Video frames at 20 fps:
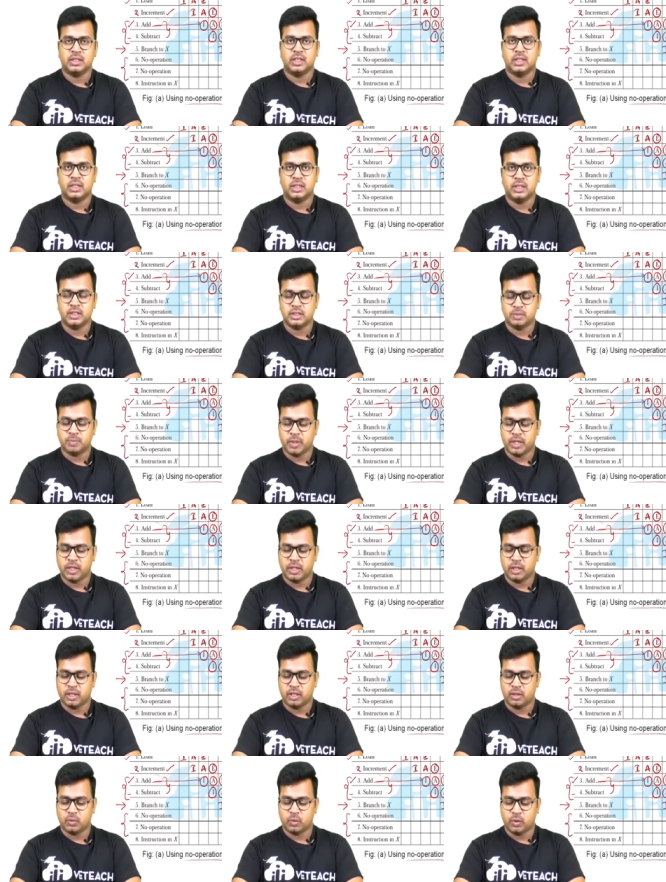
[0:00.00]
In this
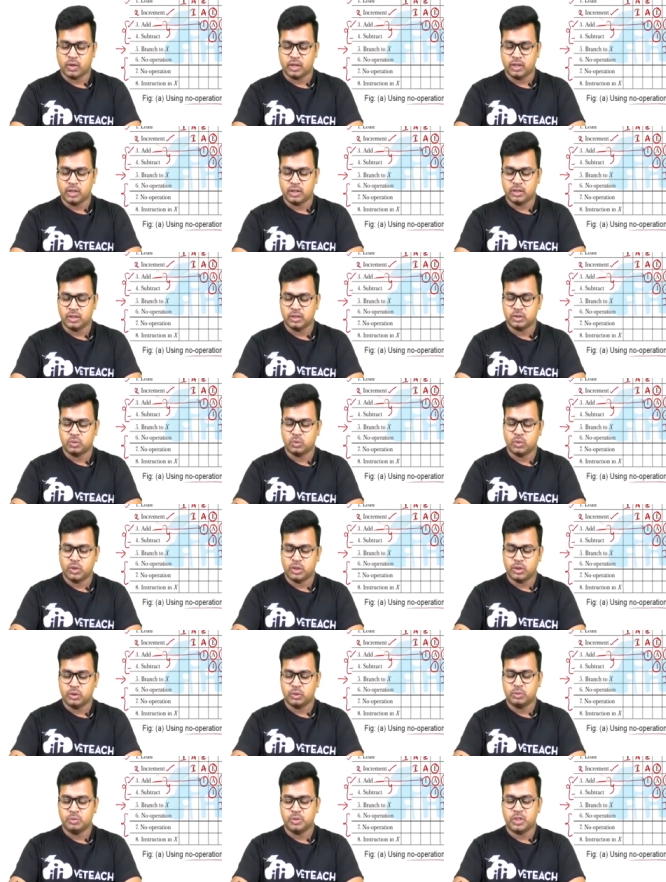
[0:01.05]
particular one, it is
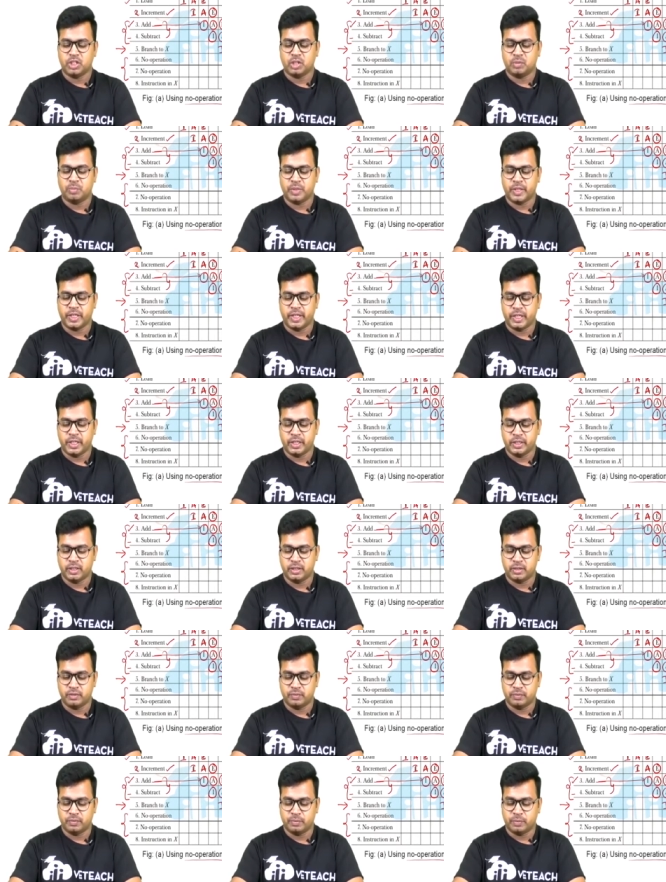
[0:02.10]
going to be completed
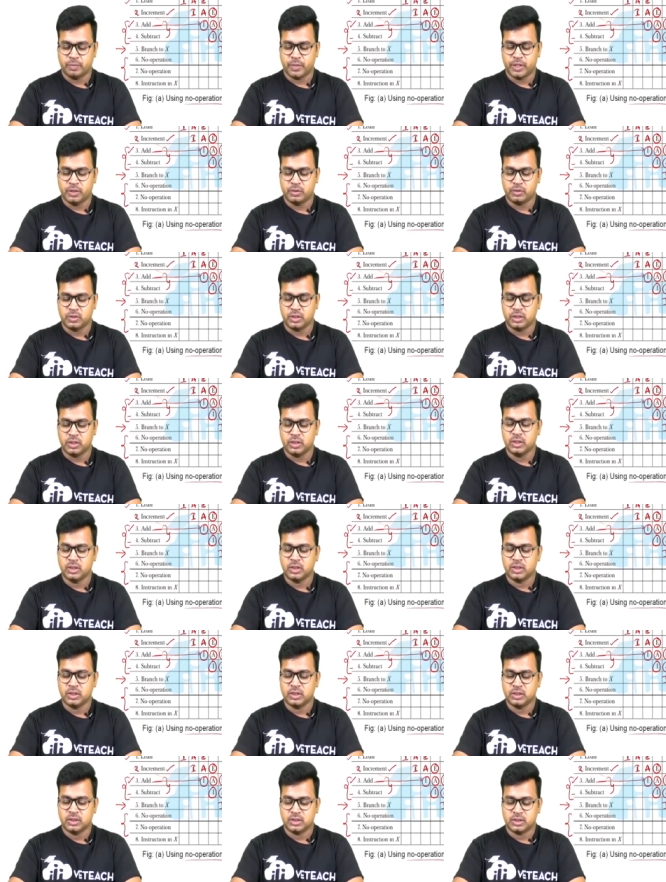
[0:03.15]
by using
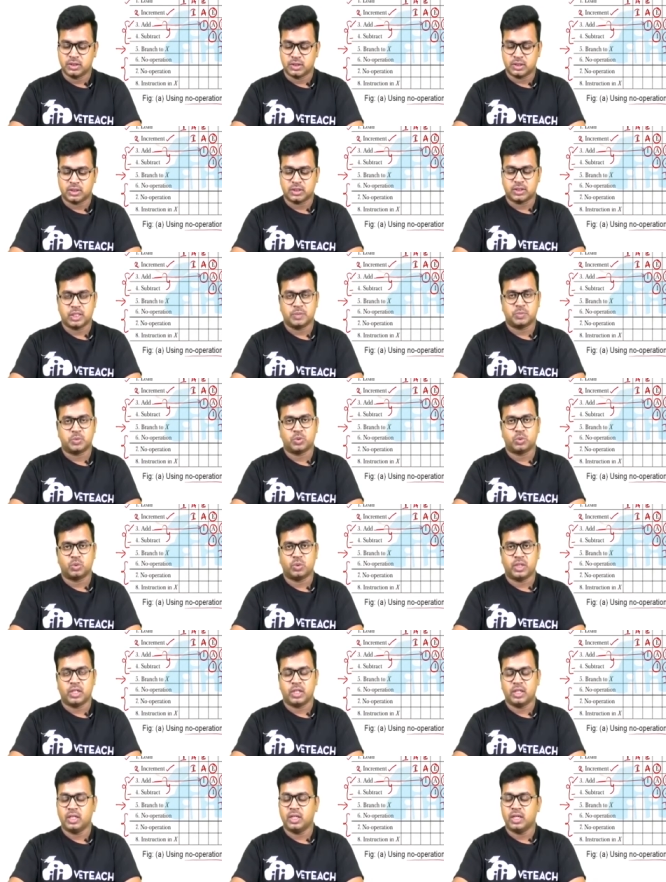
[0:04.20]
6 steps
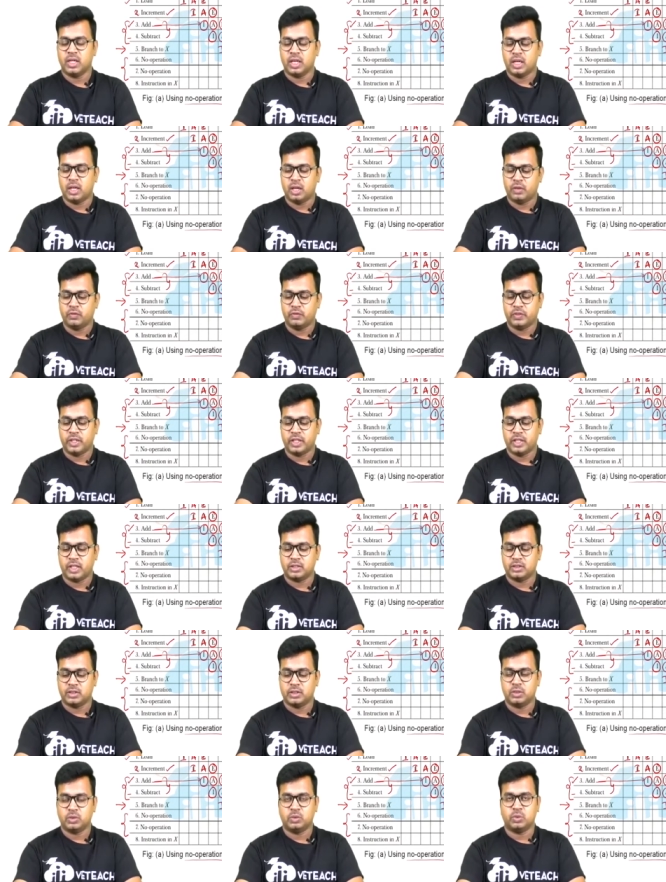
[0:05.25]
only, and whereas
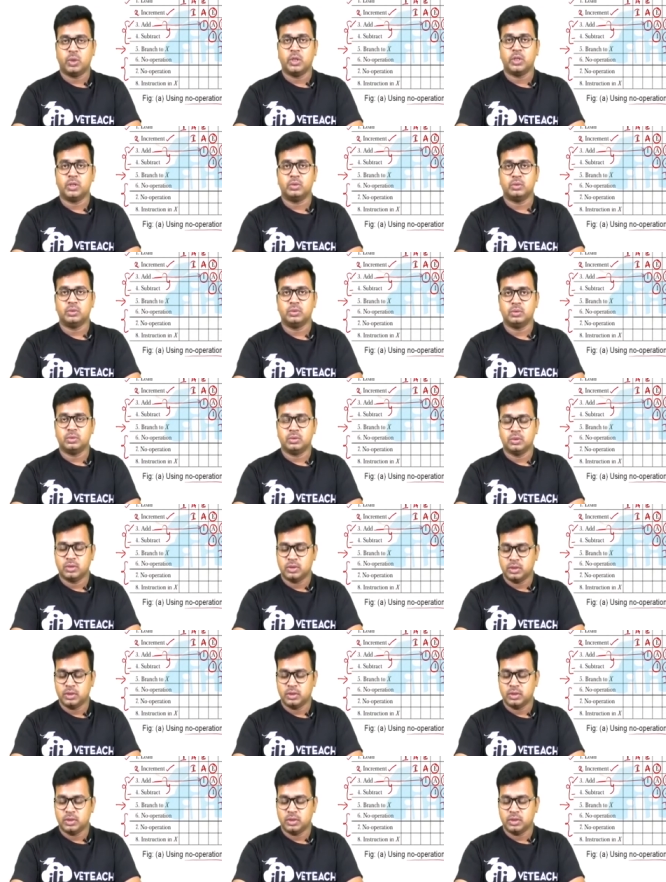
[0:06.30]
it is going to